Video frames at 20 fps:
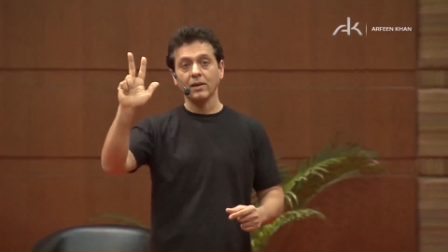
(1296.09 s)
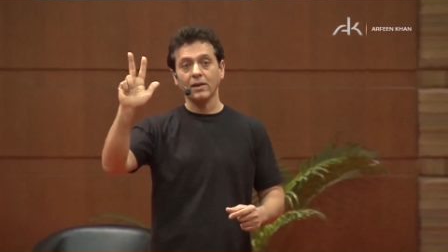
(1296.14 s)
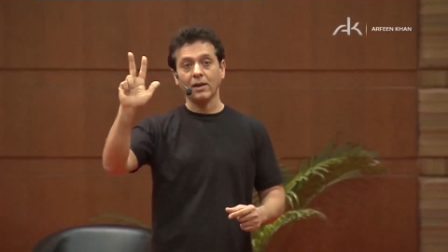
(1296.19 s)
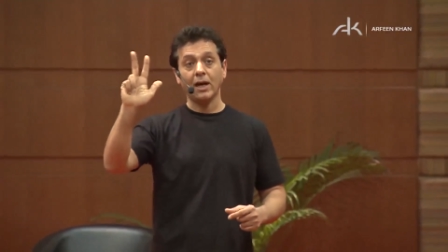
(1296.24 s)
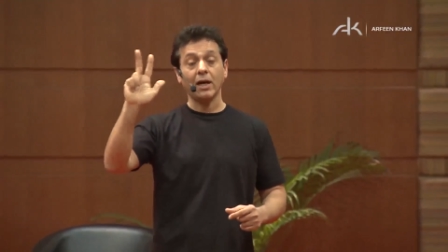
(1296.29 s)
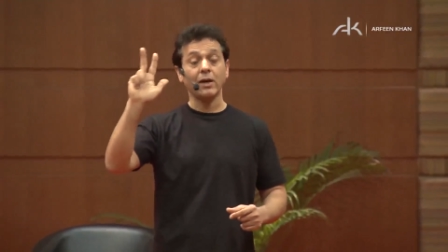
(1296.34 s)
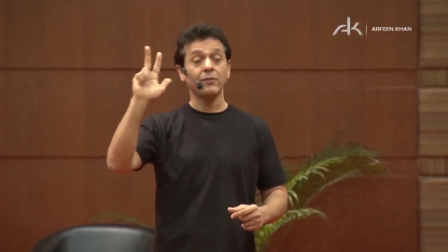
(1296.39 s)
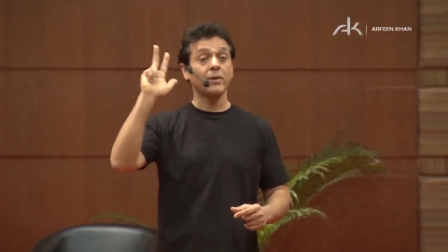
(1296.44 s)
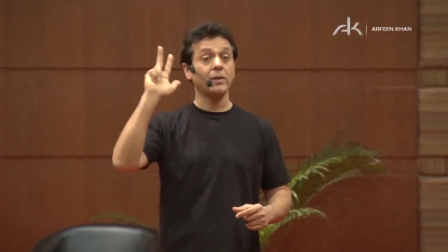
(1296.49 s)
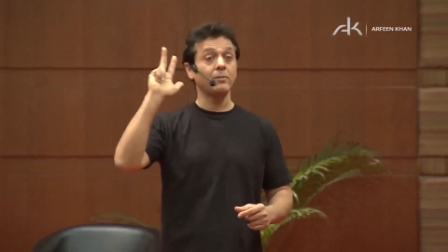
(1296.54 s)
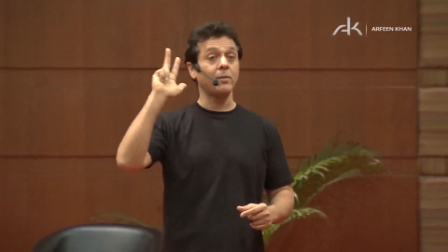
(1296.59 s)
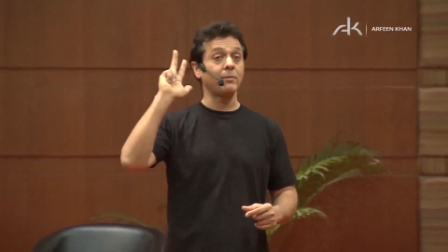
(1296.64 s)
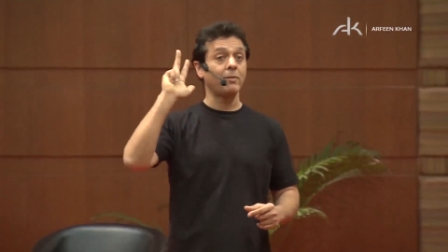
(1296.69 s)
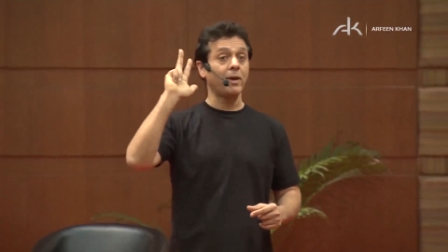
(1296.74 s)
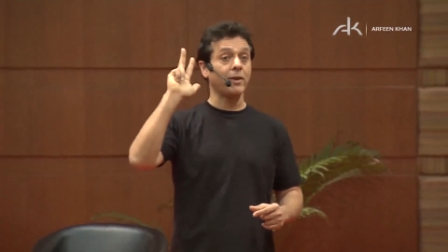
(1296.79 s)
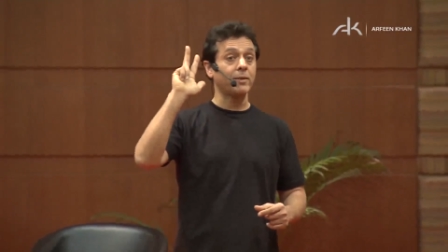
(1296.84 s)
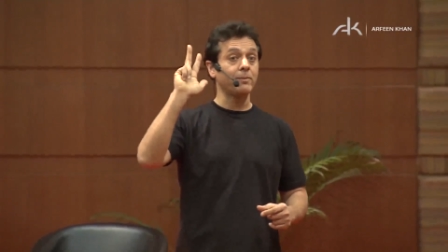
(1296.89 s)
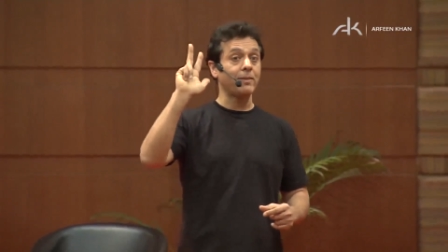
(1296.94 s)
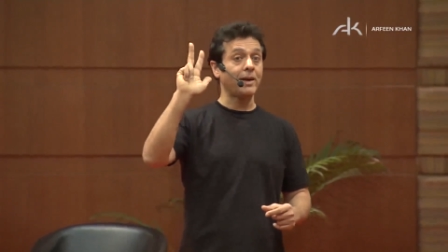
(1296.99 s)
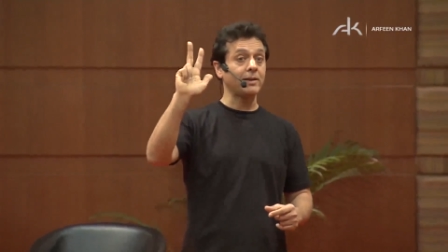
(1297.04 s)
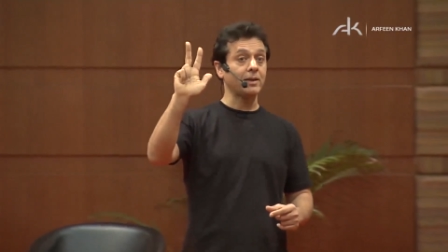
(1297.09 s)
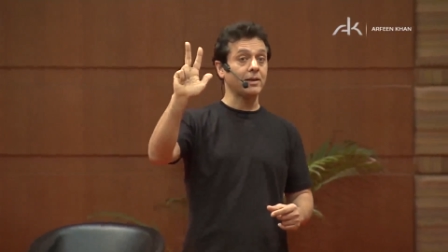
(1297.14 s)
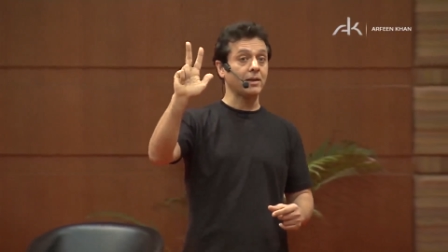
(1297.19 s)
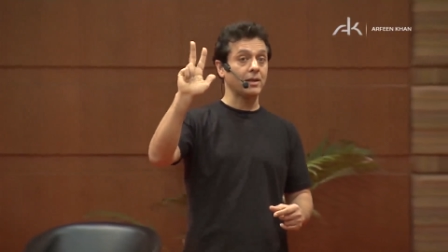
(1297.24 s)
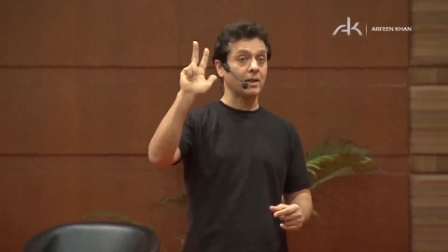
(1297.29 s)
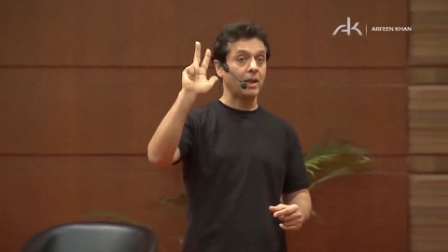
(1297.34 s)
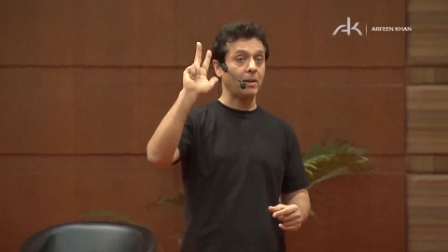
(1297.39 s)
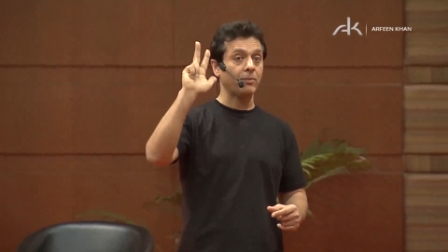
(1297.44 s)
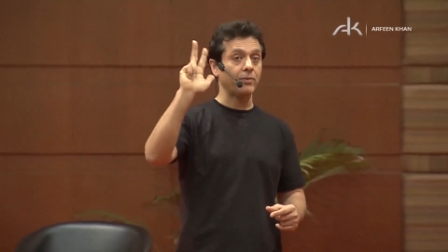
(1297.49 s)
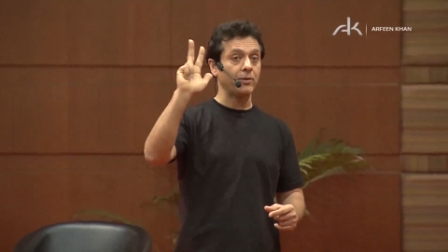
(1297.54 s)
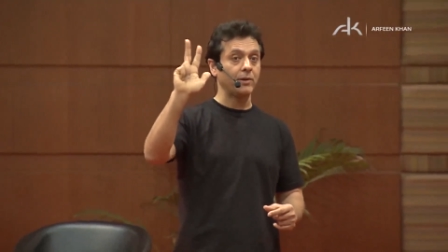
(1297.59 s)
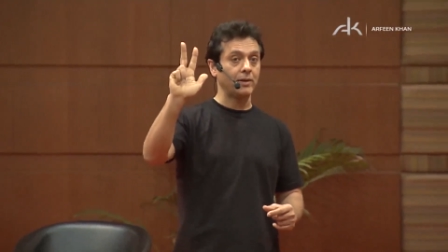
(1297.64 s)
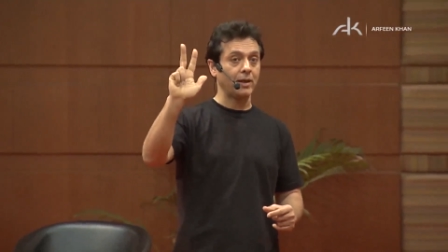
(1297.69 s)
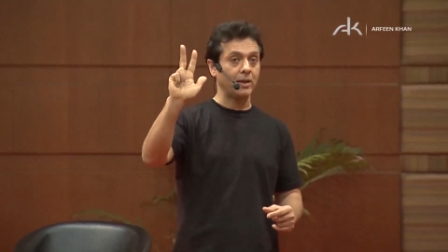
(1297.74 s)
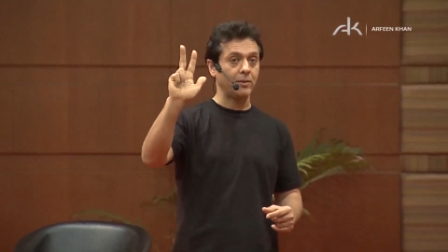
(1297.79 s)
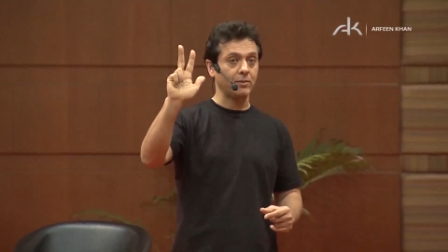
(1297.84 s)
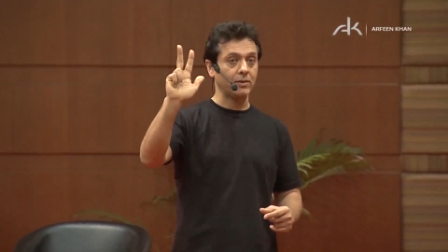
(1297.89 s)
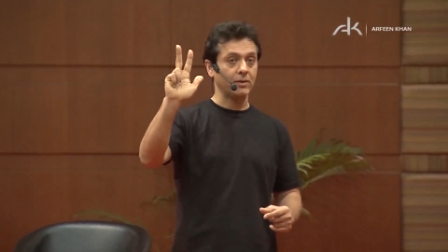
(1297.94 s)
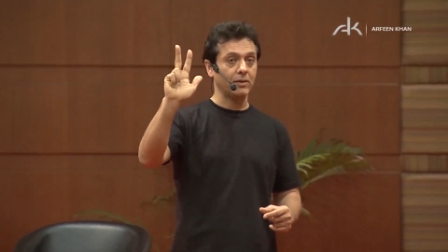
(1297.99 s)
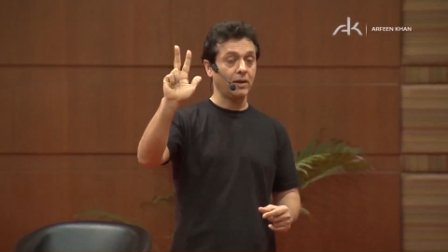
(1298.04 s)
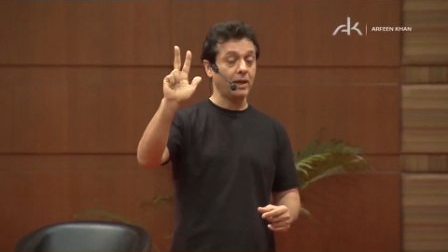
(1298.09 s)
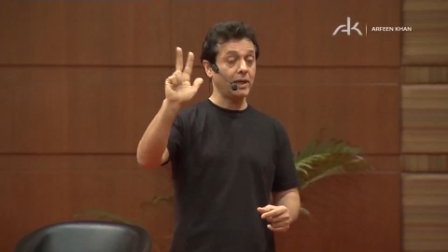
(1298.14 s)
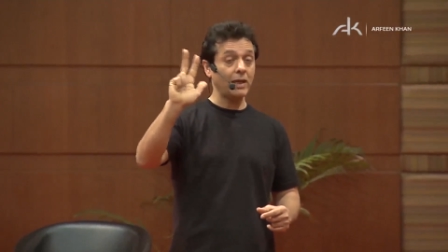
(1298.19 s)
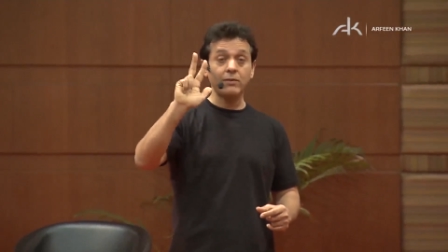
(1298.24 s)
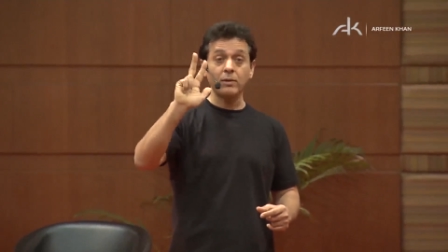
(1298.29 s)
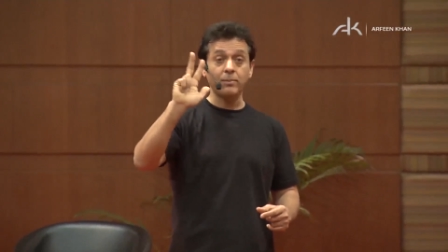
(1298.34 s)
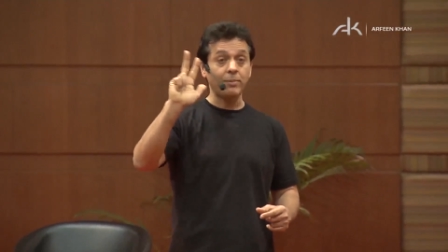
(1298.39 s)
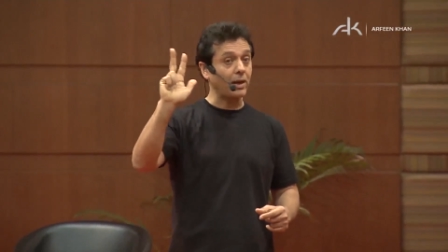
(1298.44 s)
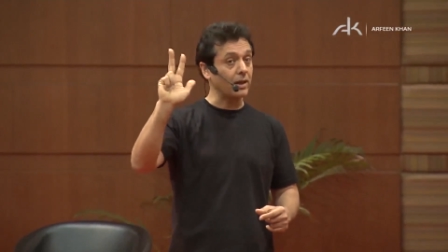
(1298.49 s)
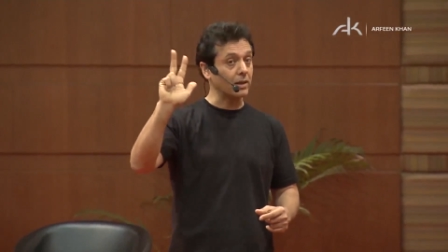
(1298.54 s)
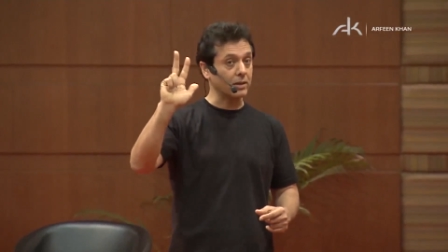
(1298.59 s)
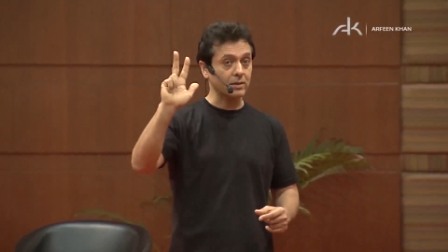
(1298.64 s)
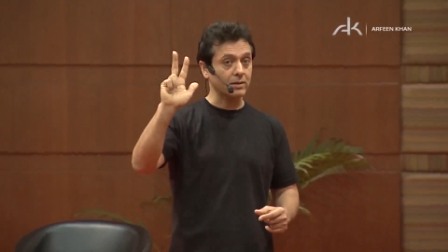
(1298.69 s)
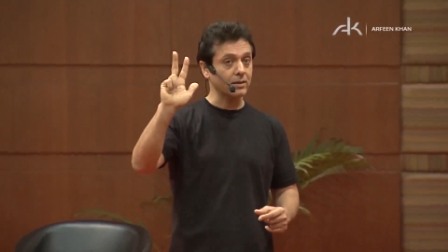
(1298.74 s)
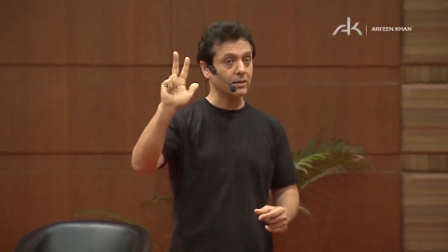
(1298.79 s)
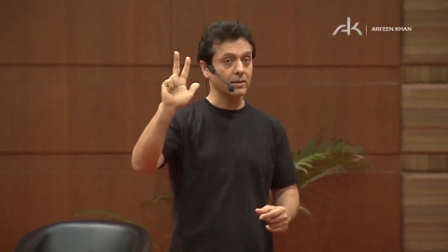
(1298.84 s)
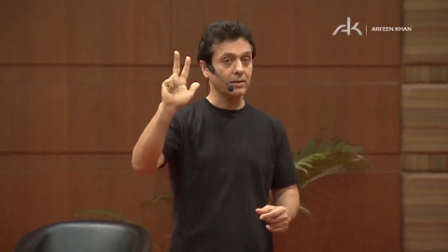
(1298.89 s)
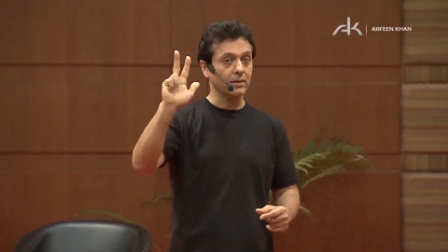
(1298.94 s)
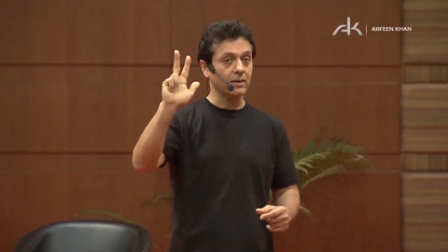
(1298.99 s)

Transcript: I failed my mathematics exam 3 times. I never passed.